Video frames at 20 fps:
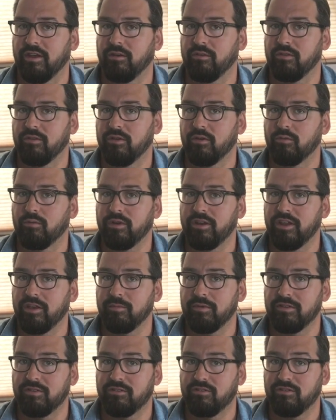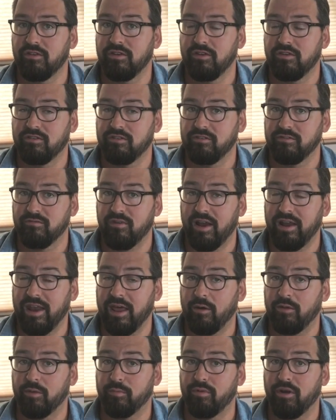Now, Iridium is right
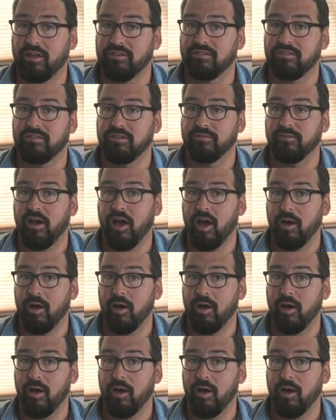now in the process of